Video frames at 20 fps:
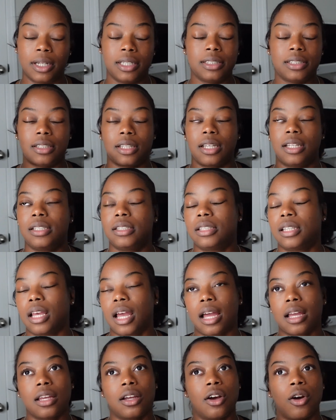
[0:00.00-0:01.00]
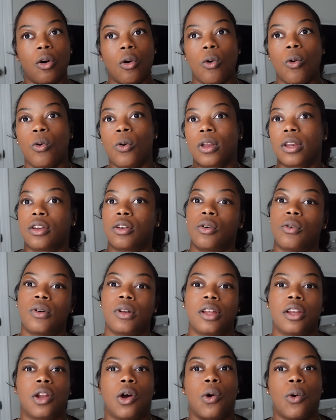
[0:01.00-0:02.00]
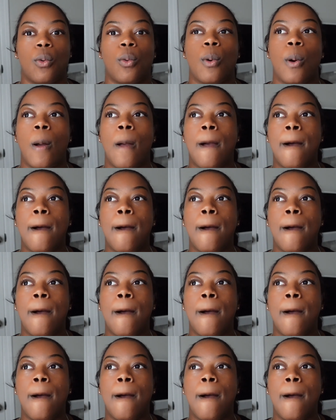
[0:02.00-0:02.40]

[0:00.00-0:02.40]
I can go on and on and on,